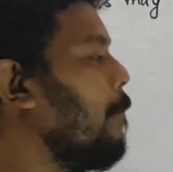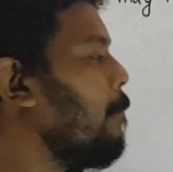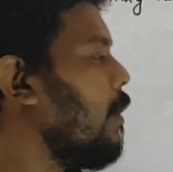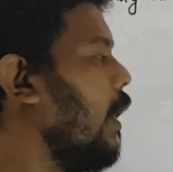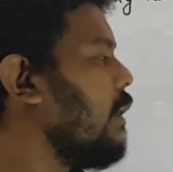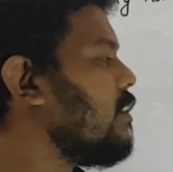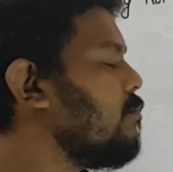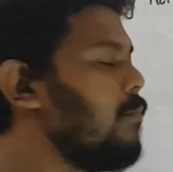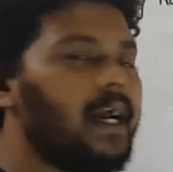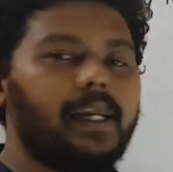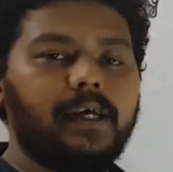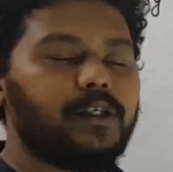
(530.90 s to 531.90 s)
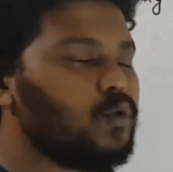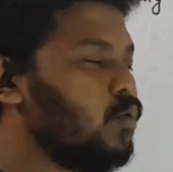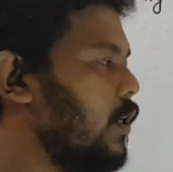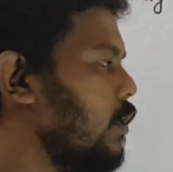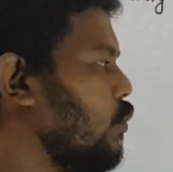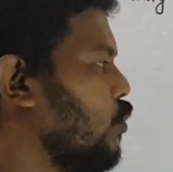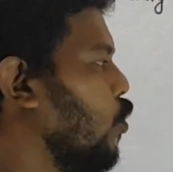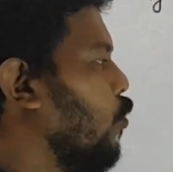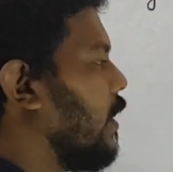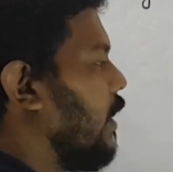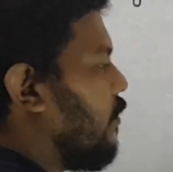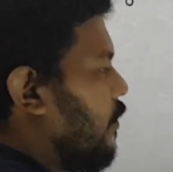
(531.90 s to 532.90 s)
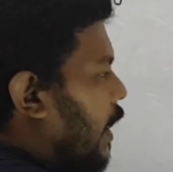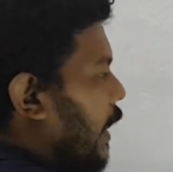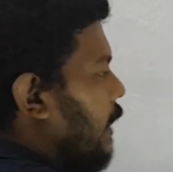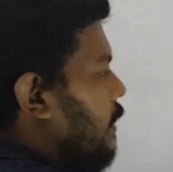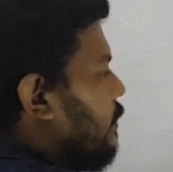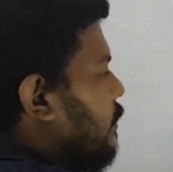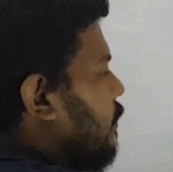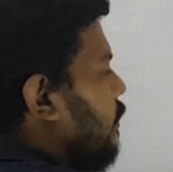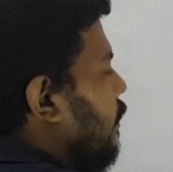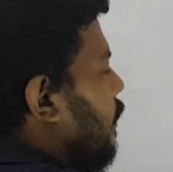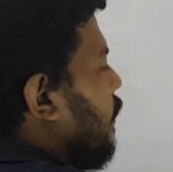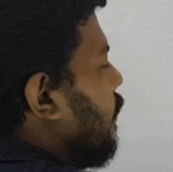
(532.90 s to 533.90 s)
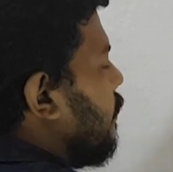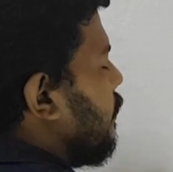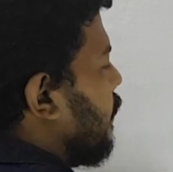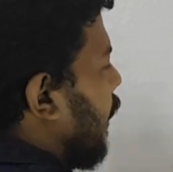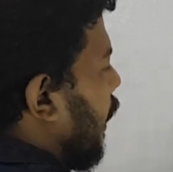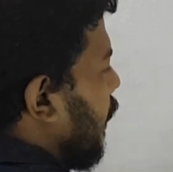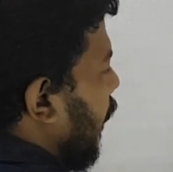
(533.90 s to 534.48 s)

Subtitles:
plus minus 1. So we can write set